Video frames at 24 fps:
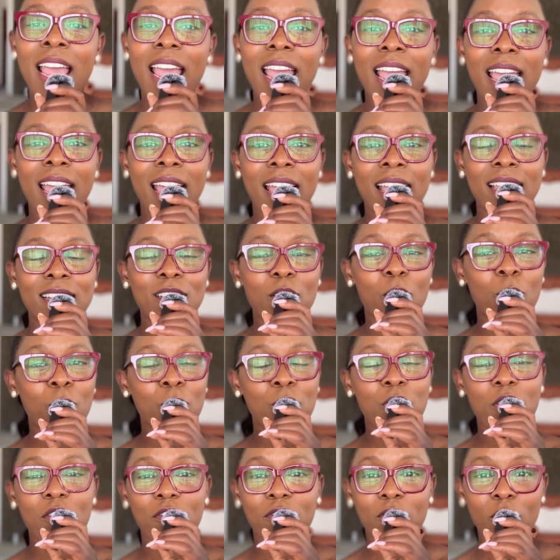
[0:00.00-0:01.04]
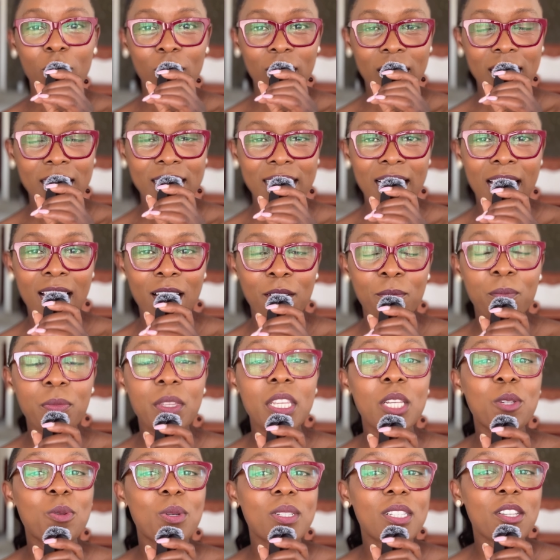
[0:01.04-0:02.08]
and all the falling down,
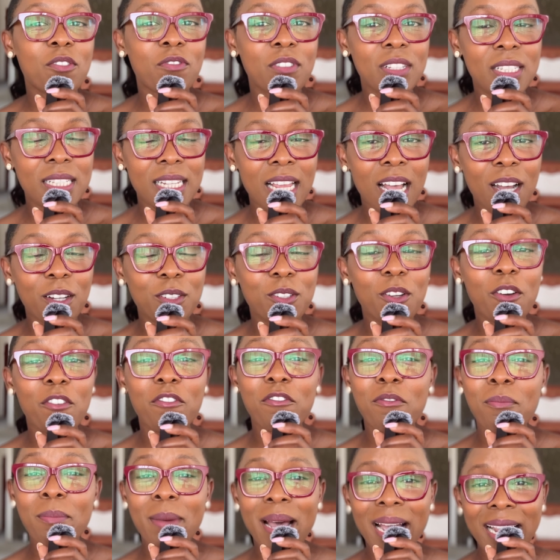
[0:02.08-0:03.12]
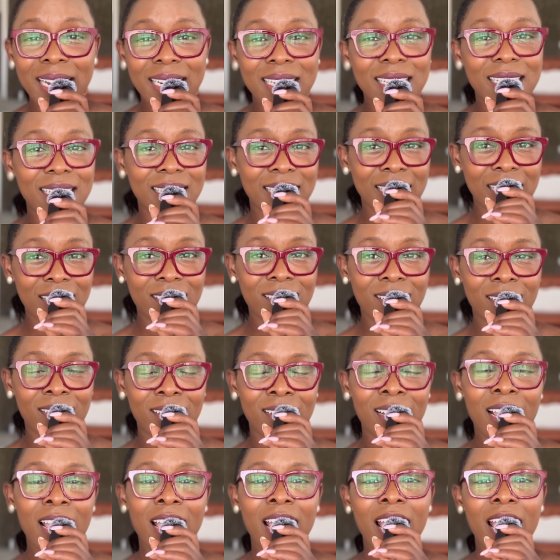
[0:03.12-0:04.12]
it was a result of my decision